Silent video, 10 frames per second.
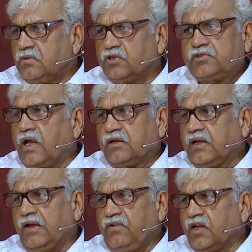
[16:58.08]
It's like
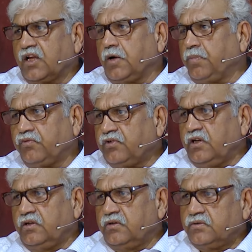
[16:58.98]
having a cup of
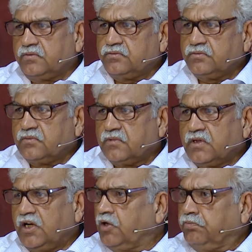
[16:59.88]
tea.
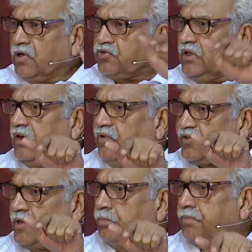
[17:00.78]
It must leave
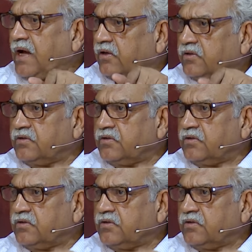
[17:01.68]
its impact.